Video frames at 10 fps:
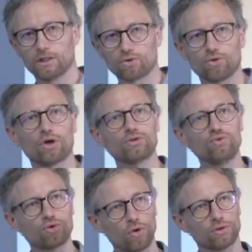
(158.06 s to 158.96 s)
So not
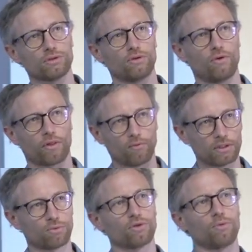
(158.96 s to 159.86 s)
too close,
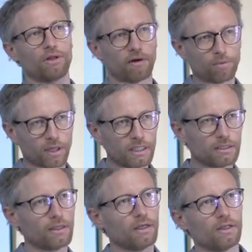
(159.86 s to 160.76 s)
otherwise water would
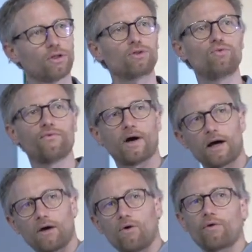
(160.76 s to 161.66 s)
evaporate. Not too
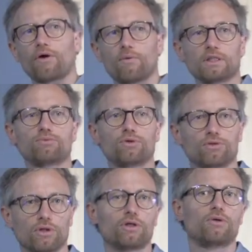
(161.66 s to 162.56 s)
far, otherwise
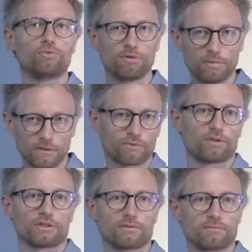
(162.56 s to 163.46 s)
water would be
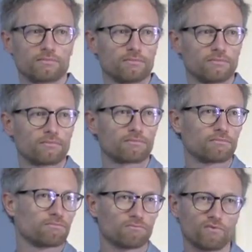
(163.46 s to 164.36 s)
frozen.
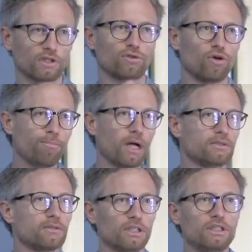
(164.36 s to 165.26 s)
There's a
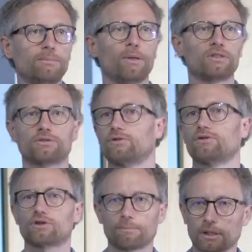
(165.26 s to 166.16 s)
band. It depends on
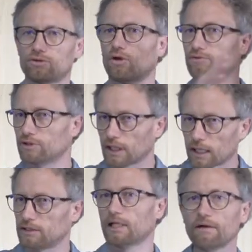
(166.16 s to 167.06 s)
the temperature of the
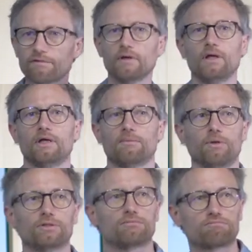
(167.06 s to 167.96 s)
star itself,
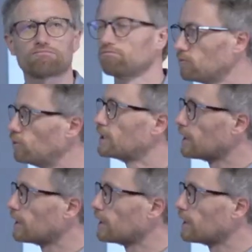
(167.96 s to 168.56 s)
but we